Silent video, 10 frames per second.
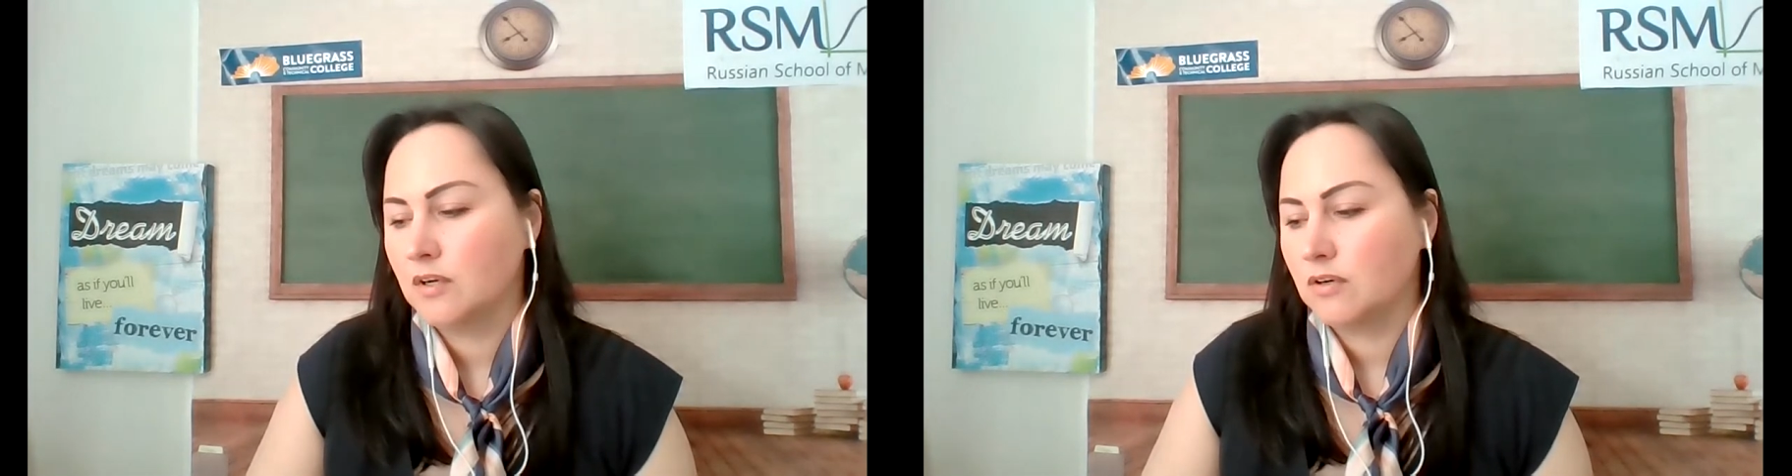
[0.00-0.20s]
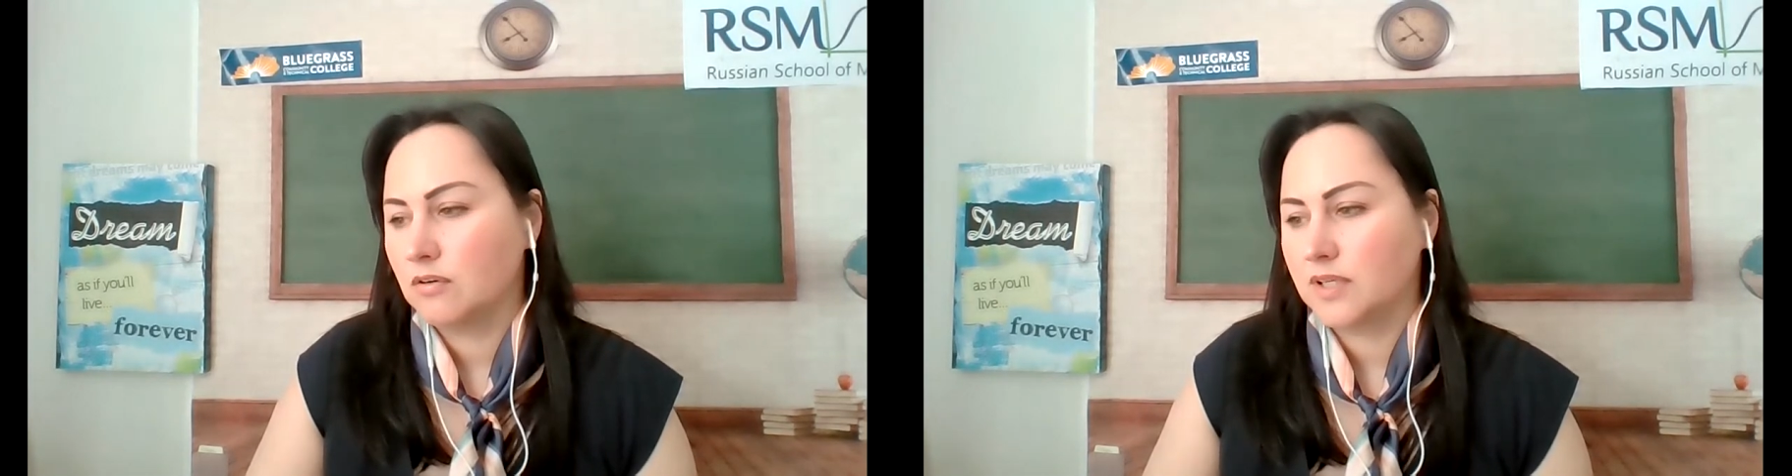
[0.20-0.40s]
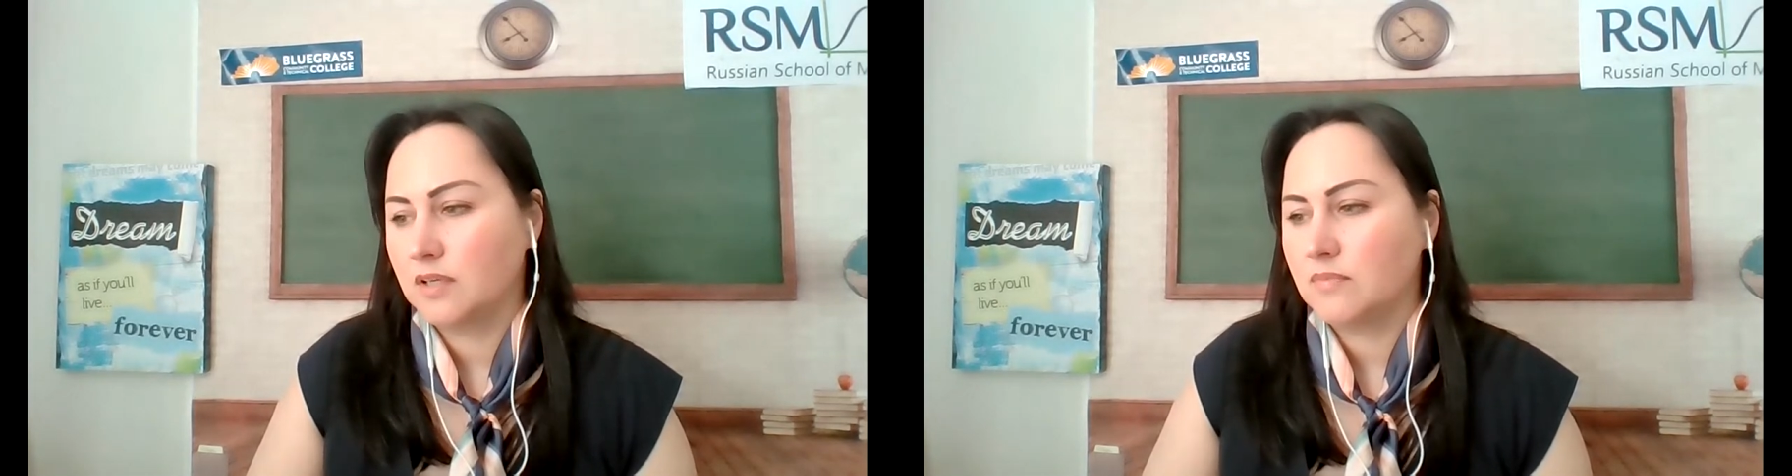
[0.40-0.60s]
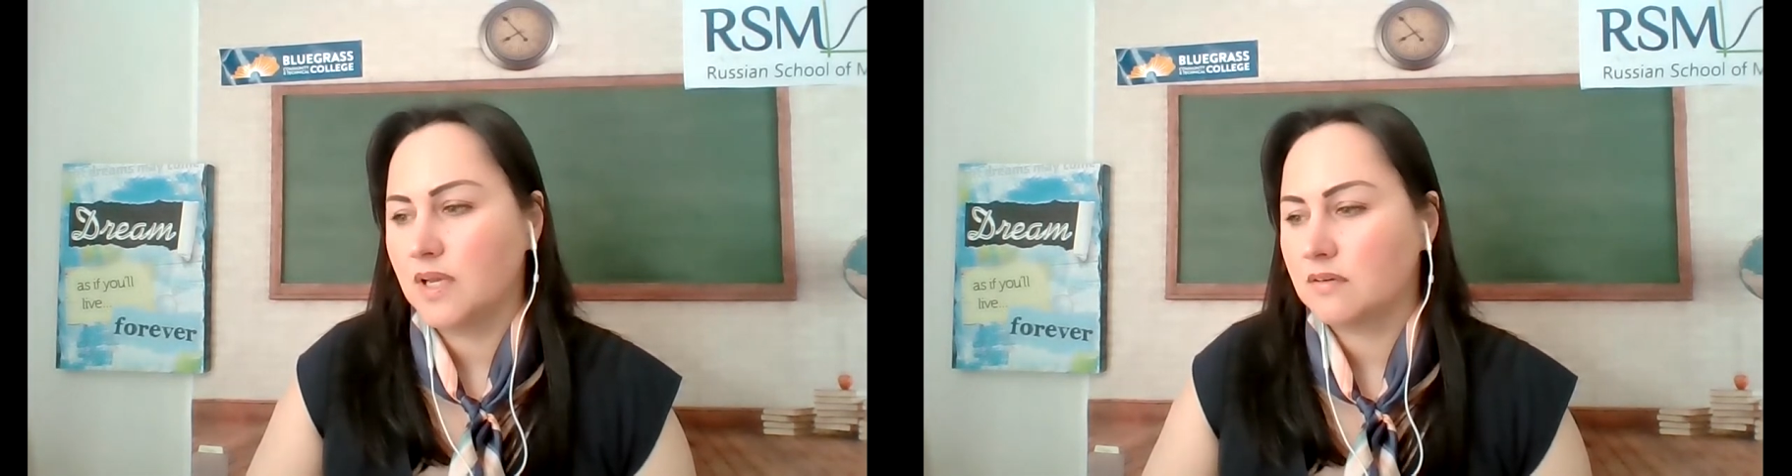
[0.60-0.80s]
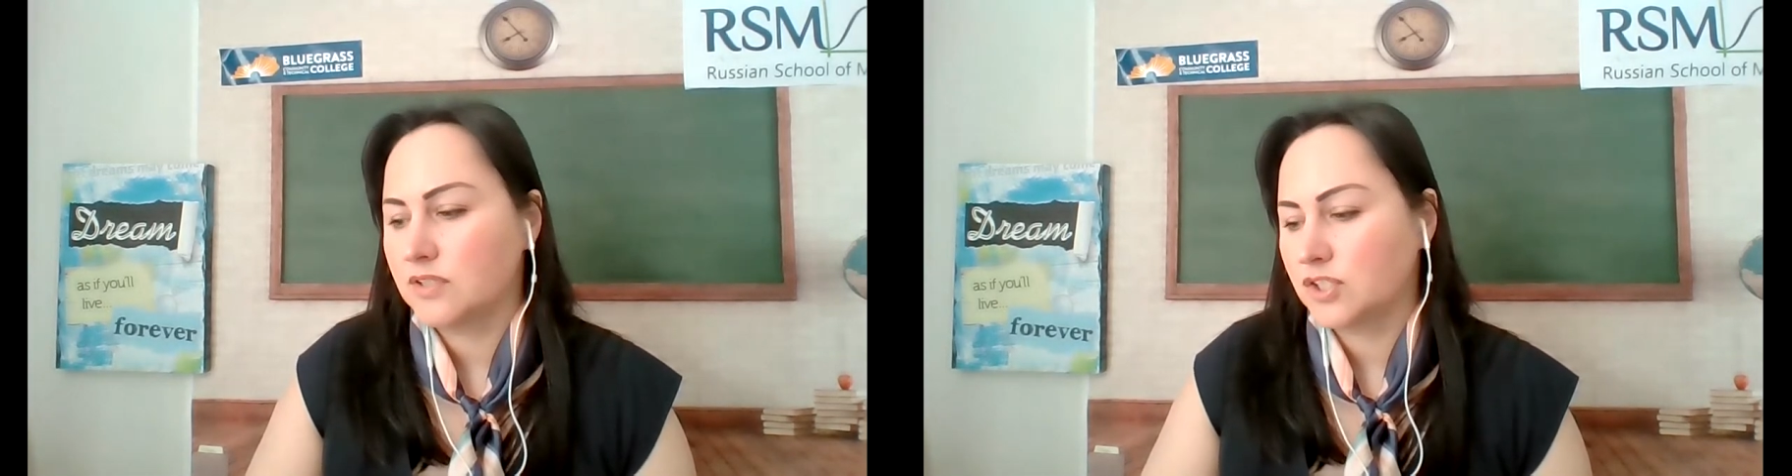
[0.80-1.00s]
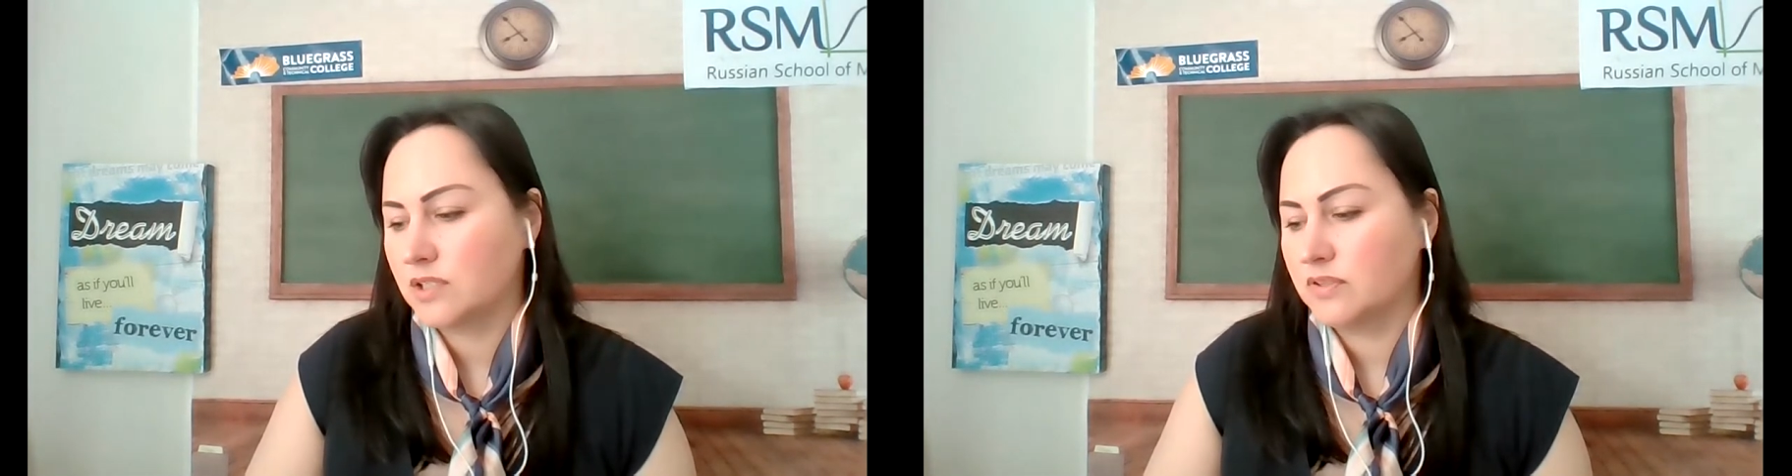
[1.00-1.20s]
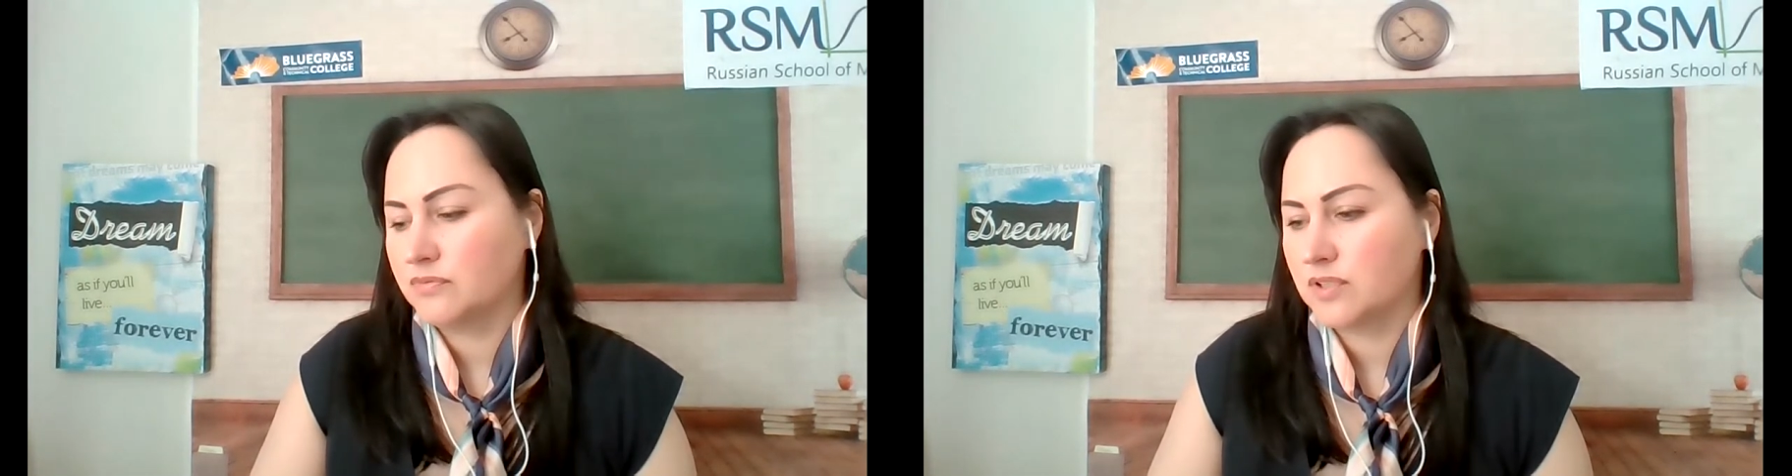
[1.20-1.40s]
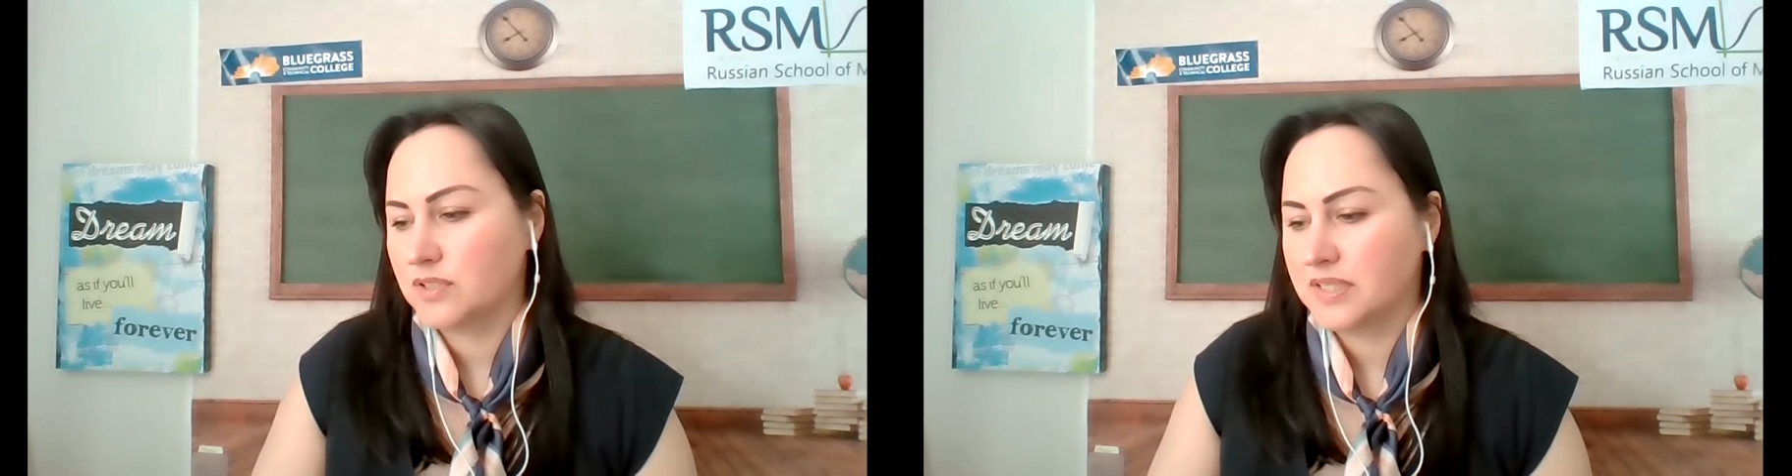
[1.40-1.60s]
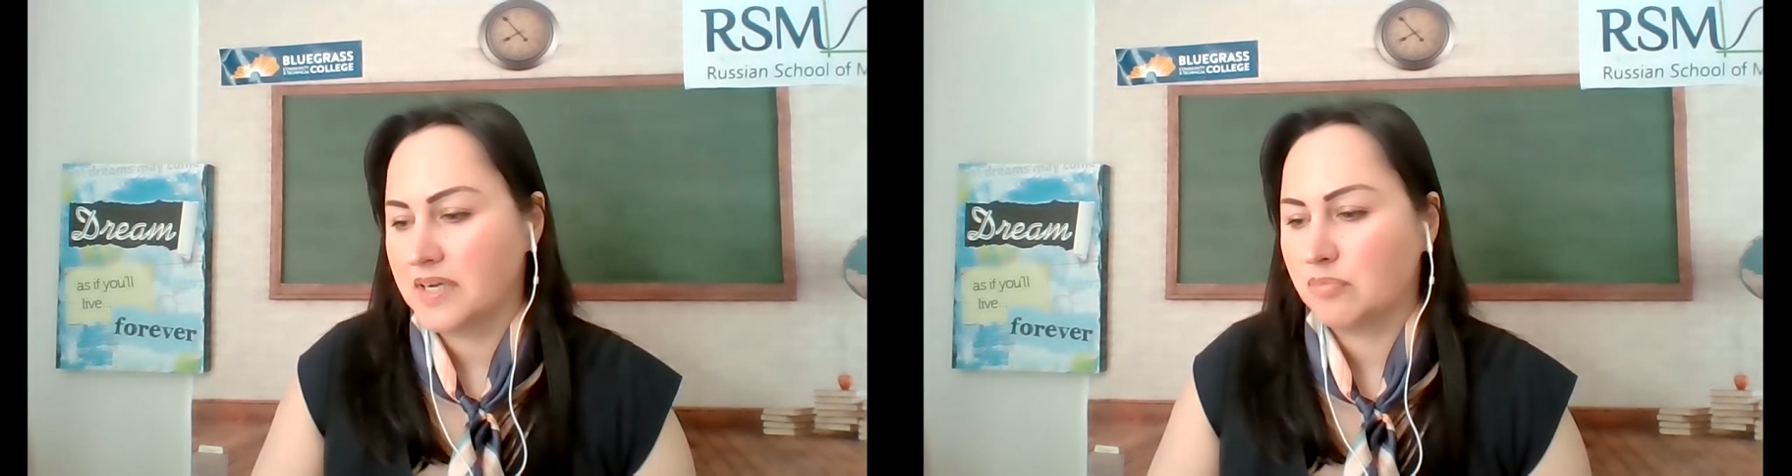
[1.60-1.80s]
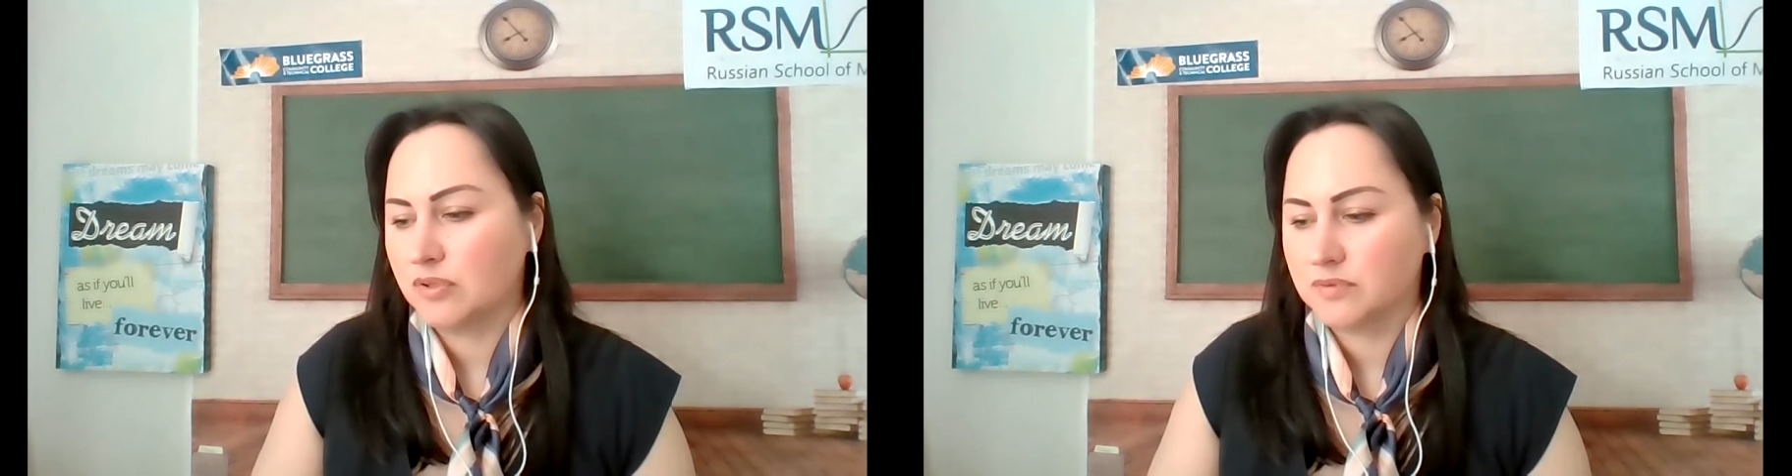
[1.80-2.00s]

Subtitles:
or gay marriage, even, for example,